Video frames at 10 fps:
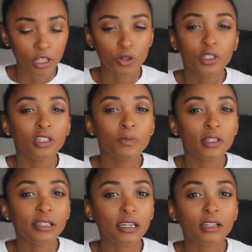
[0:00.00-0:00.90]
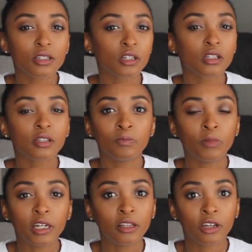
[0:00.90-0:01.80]
Usually miscellaneous is just the
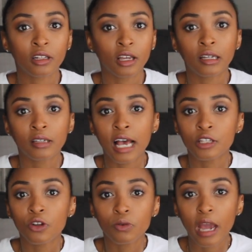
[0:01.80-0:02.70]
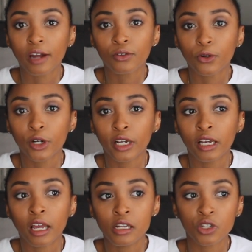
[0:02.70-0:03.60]
money that like has no
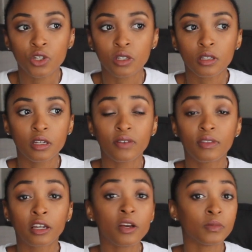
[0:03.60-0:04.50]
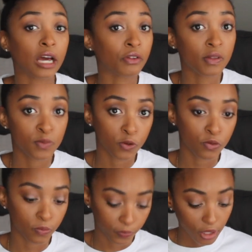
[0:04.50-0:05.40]
category, and it's just stuff that comes out of the
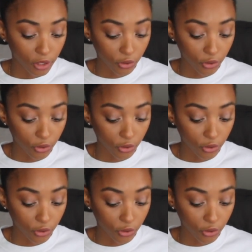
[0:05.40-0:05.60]
blue.